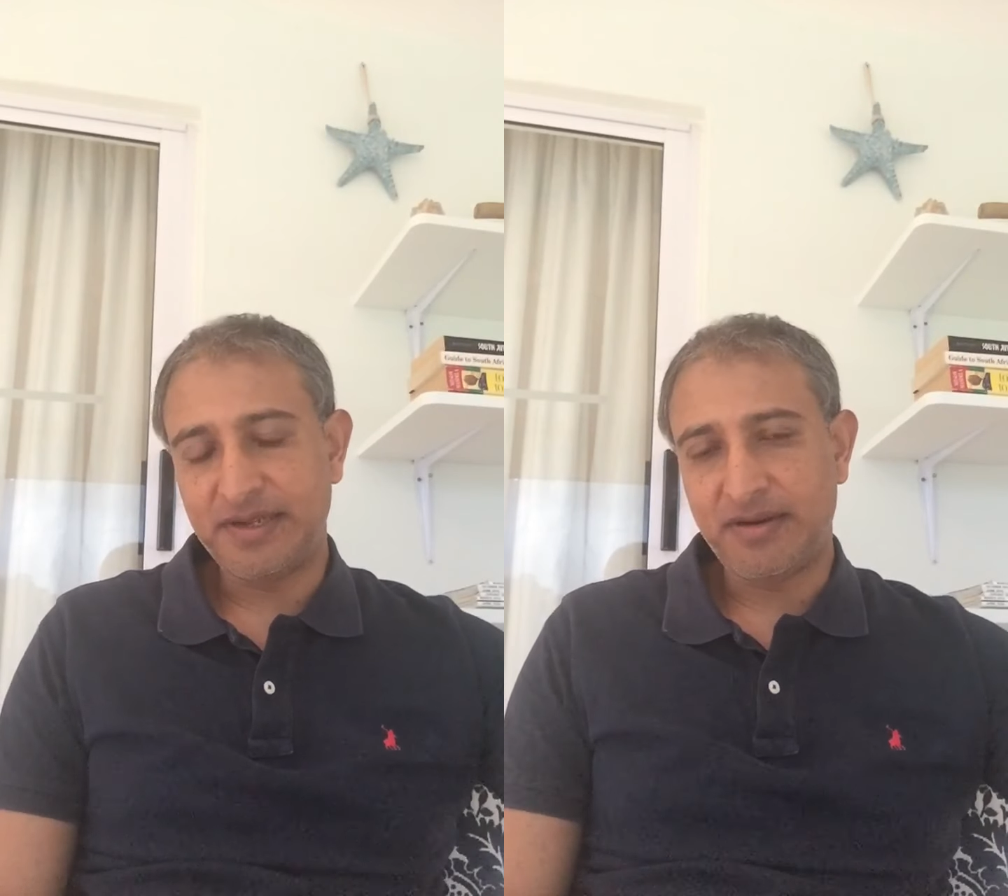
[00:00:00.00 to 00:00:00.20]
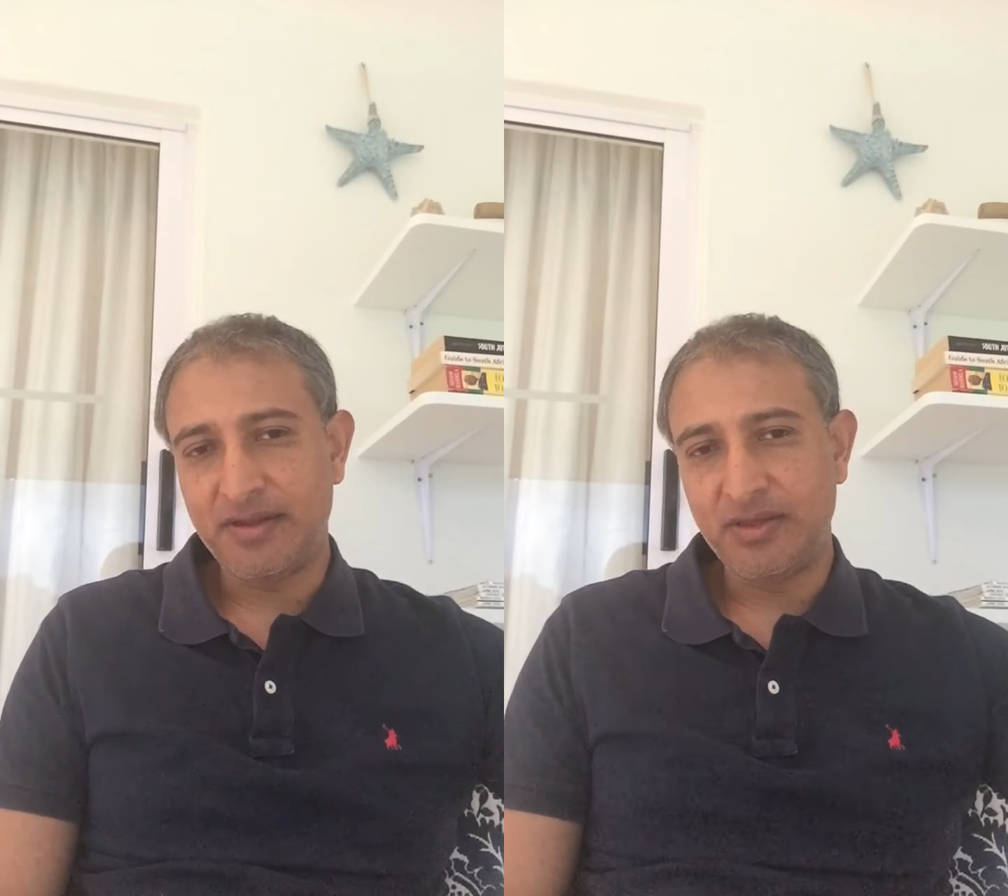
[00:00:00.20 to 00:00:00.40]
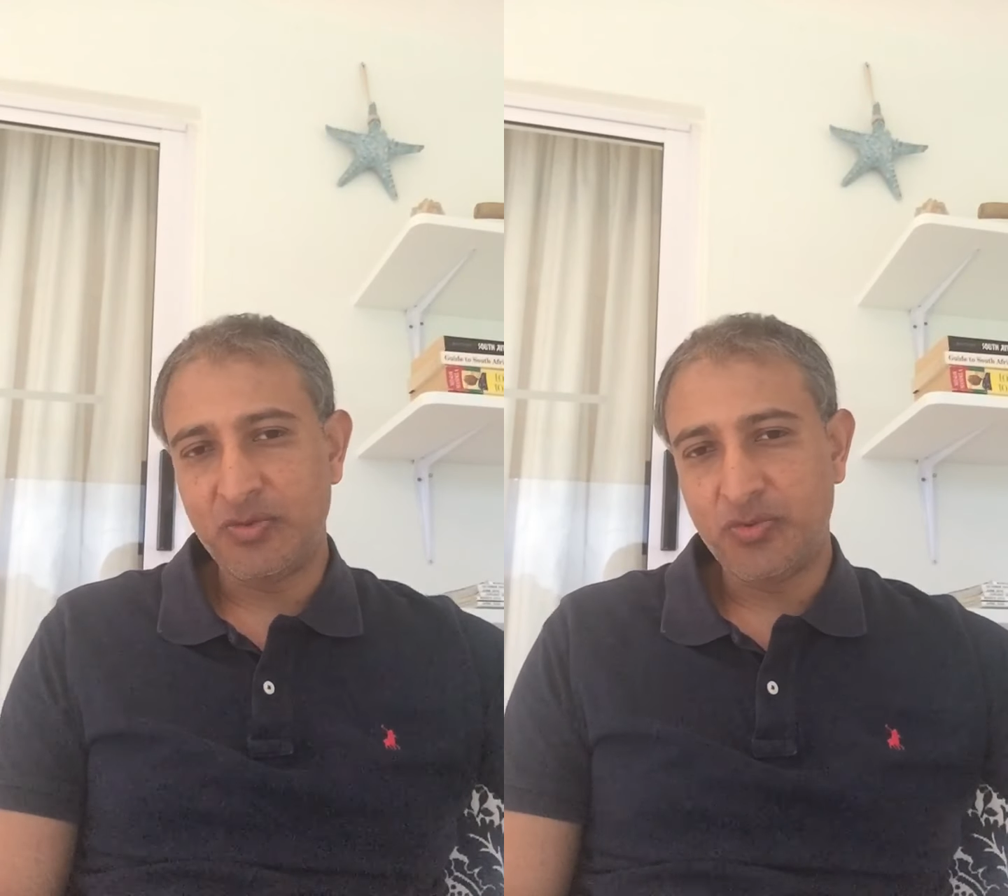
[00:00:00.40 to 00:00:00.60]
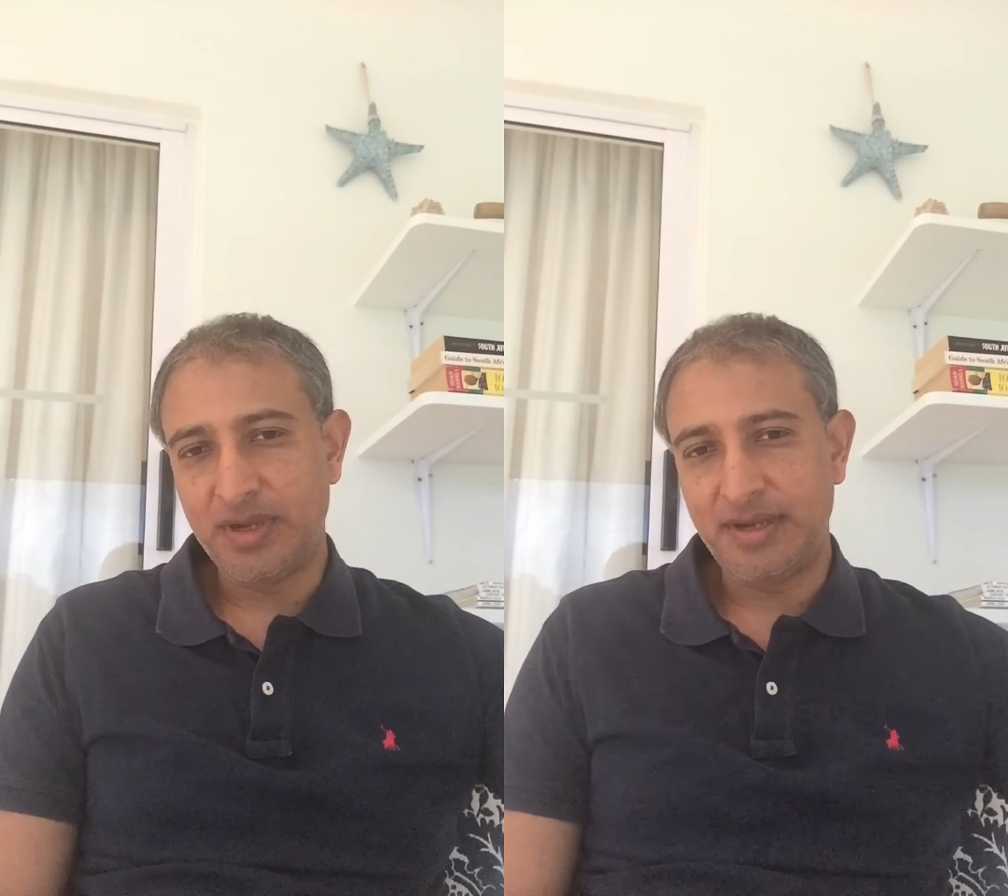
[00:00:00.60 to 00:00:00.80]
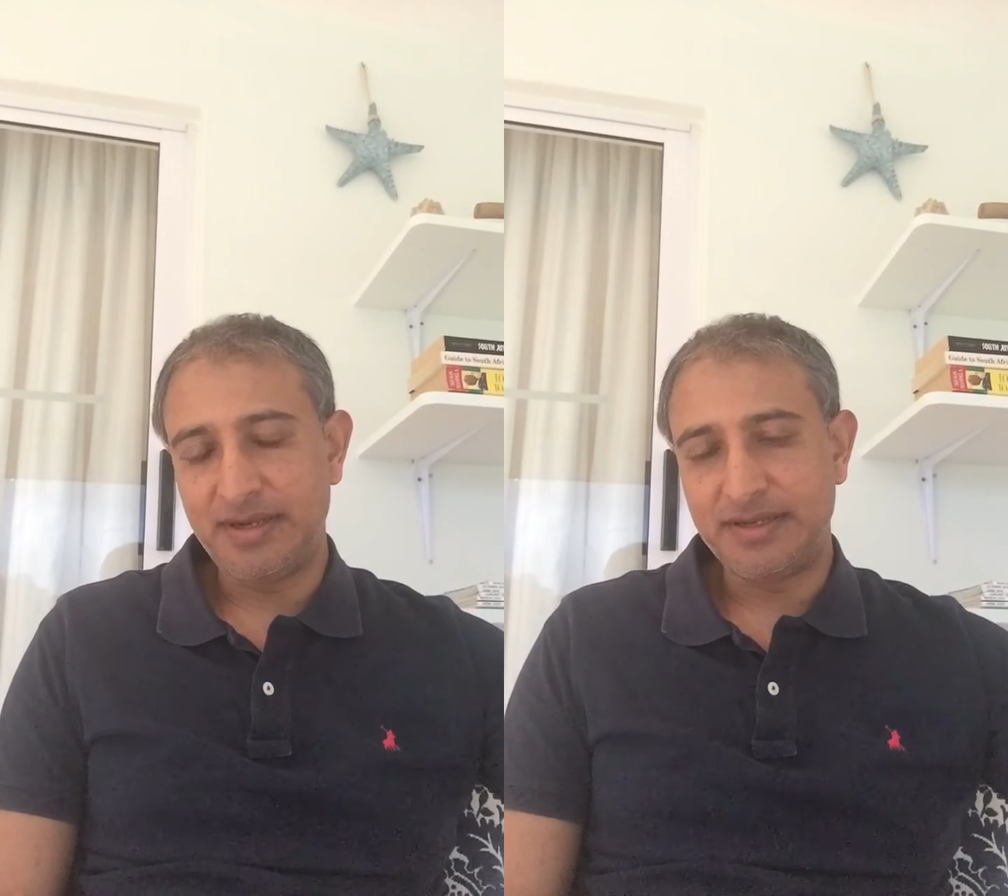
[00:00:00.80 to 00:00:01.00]
around the
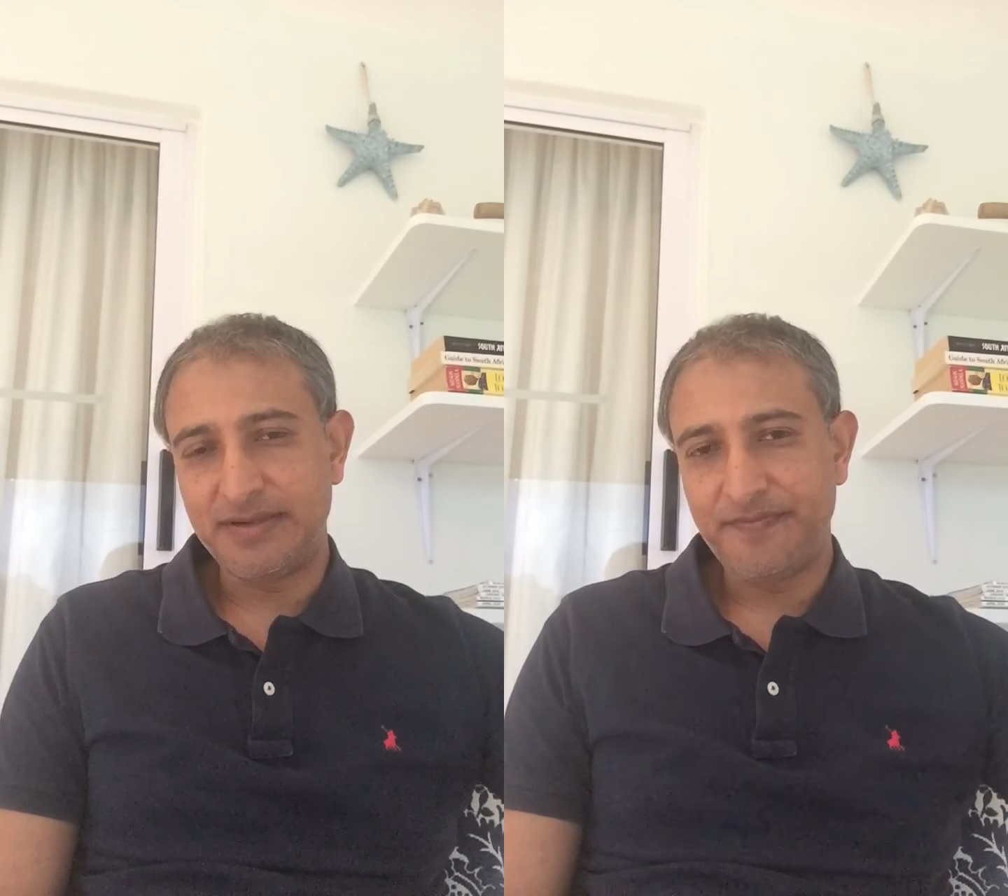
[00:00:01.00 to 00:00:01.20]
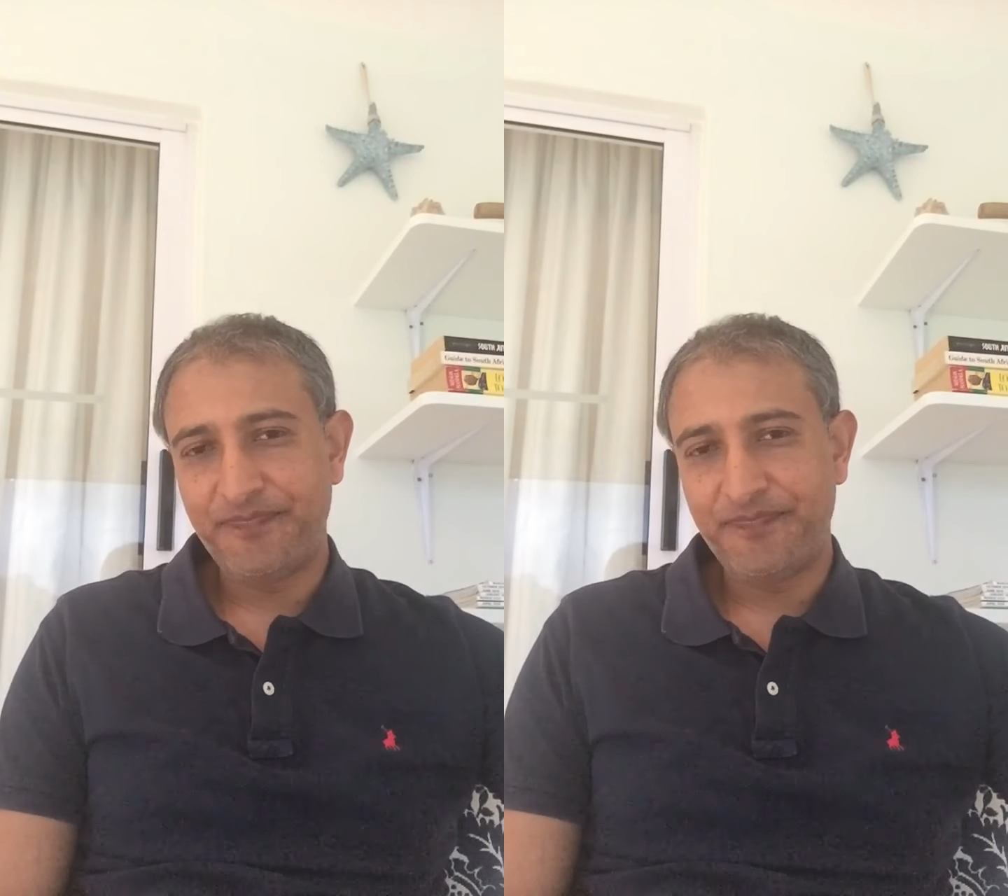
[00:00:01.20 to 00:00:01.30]
world,